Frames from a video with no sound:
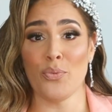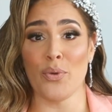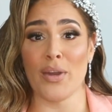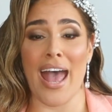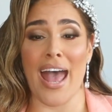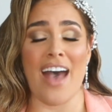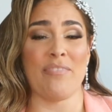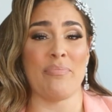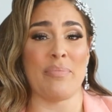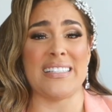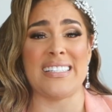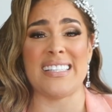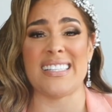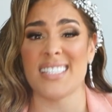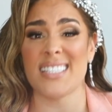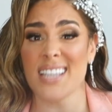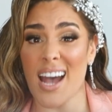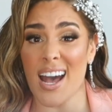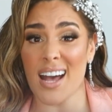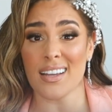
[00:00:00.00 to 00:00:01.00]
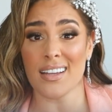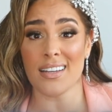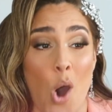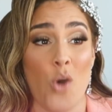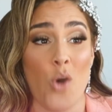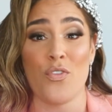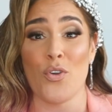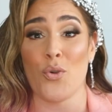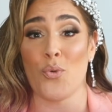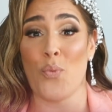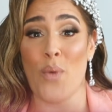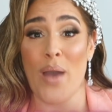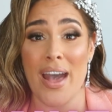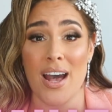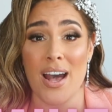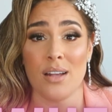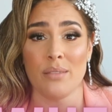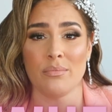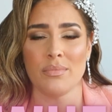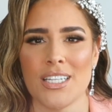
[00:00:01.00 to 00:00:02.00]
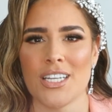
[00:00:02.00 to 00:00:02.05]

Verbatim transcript: would have me stuck, overwhelmed,